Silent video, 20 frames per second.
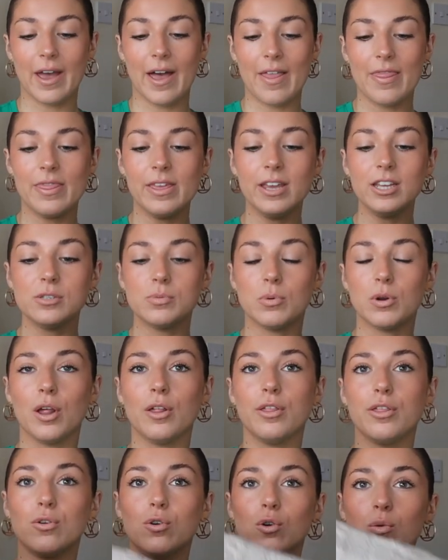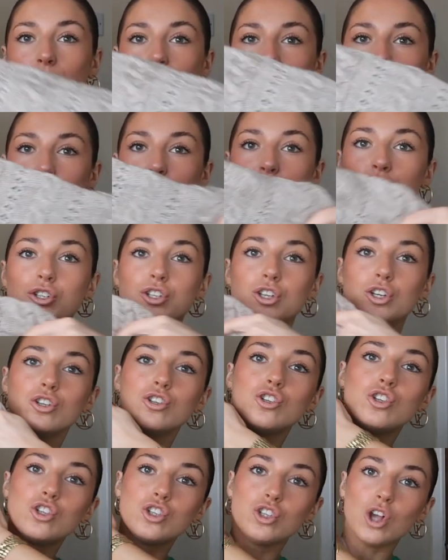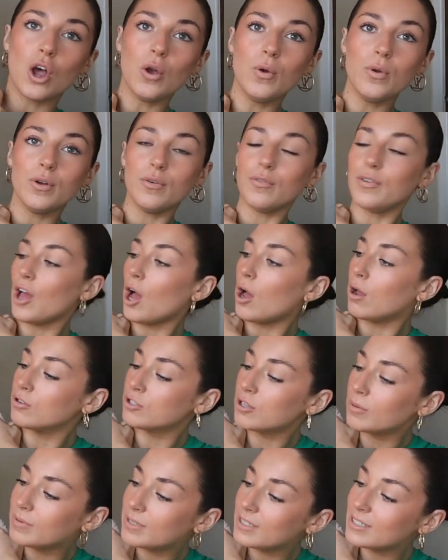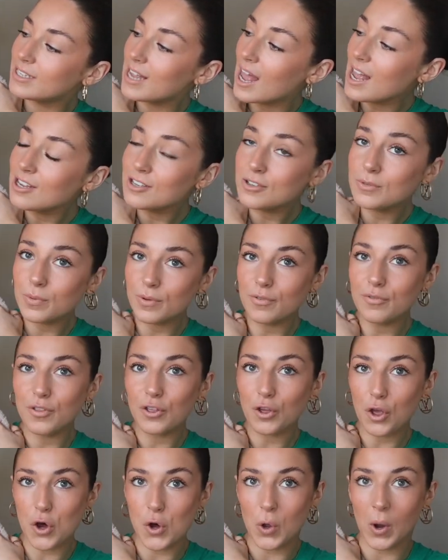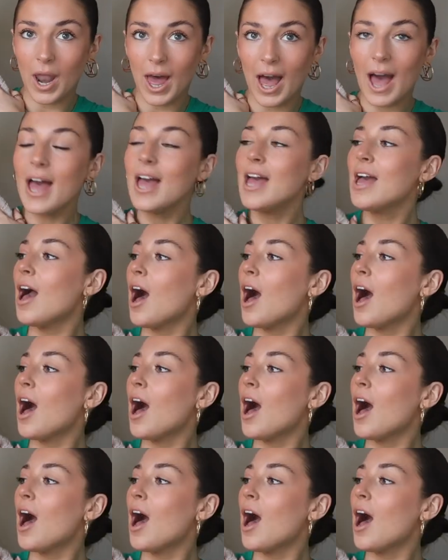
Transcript: And this one I thought was just so lovely. I was obsessed with the color.